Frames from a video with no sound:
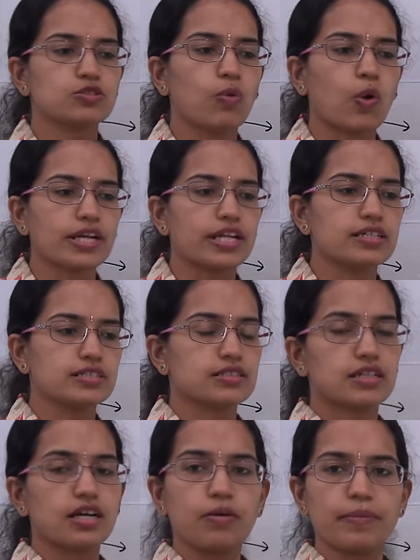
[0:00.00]
So what the
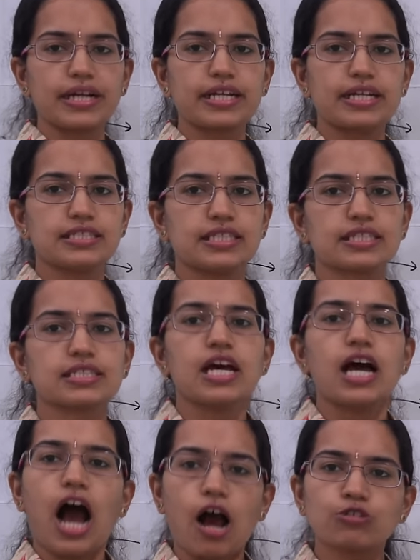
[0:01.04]
government does is
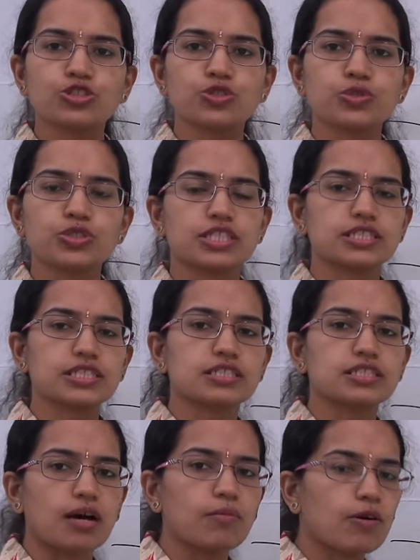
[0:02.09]
outsources it
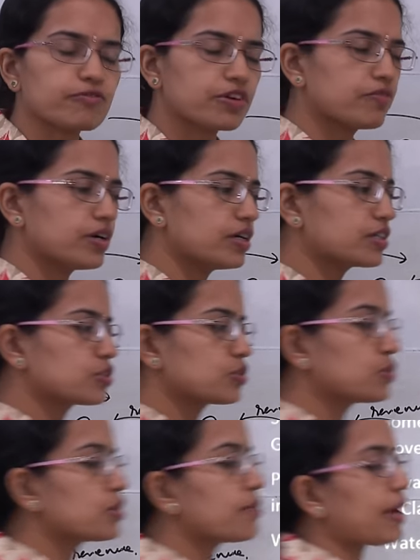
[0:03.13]
some of the work
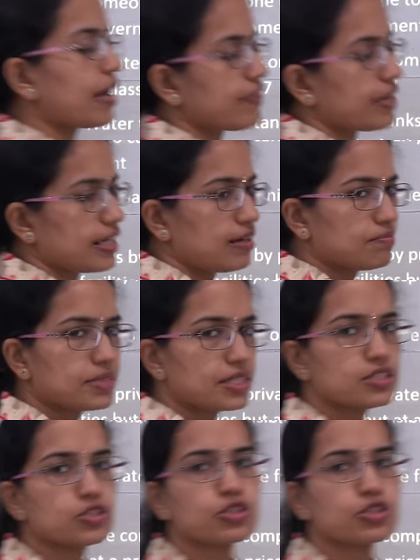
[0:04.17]
to the private companies.